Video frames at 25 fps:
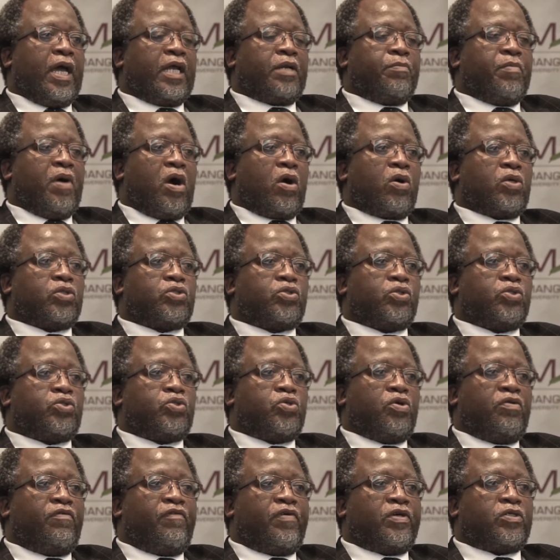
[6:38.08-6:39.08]
At
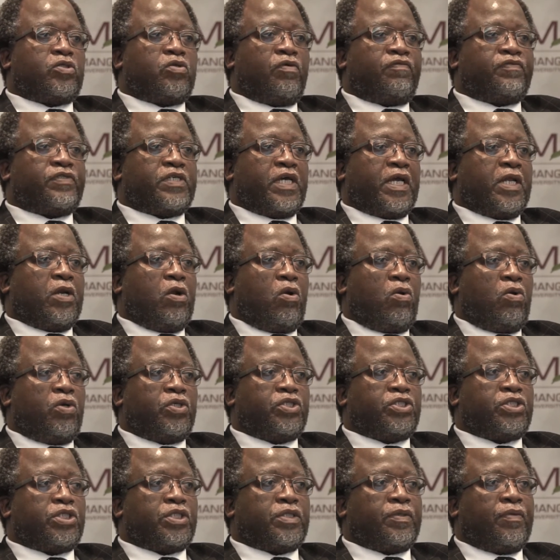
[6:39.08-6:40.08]
Mangosuthu University of
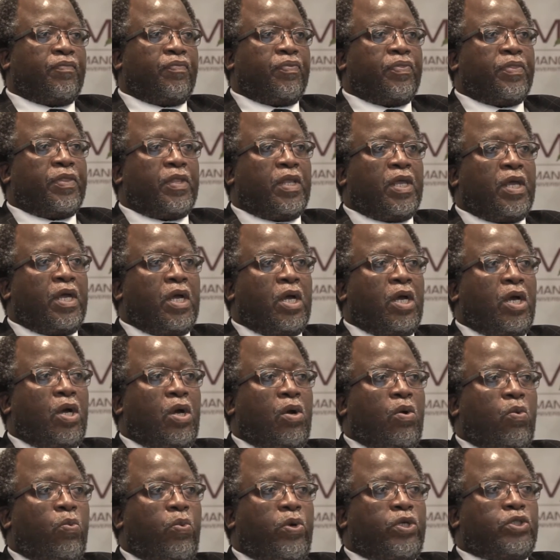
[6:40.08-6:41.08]
Technology,
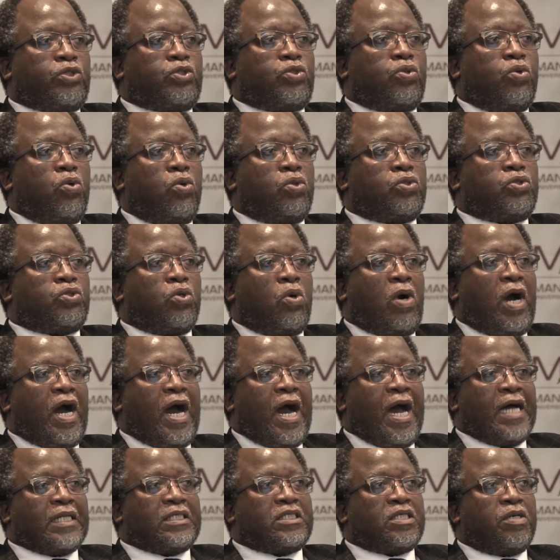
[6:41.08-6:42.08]
we took to
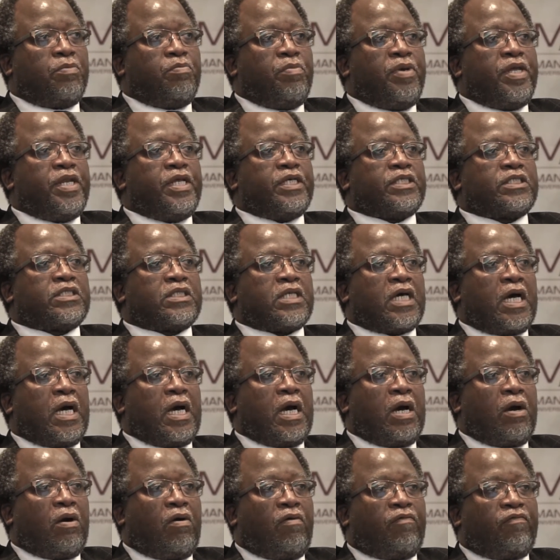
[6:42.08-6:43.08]
heart
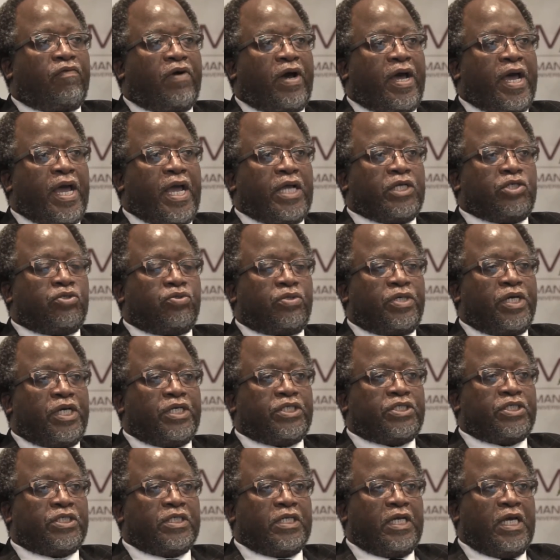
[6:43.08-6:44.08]
Minister of Higher
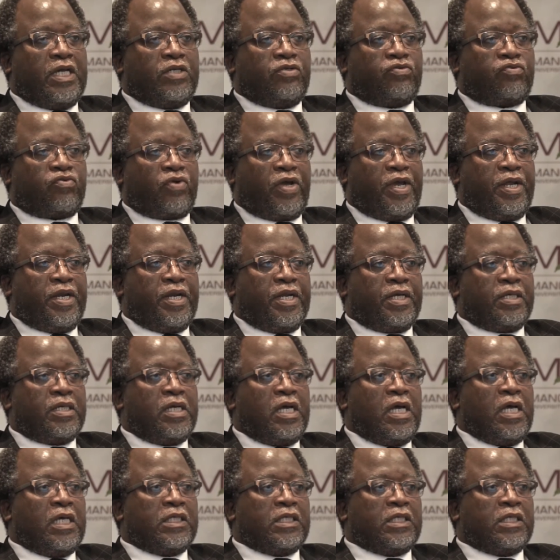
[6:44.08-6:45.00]
Education and Training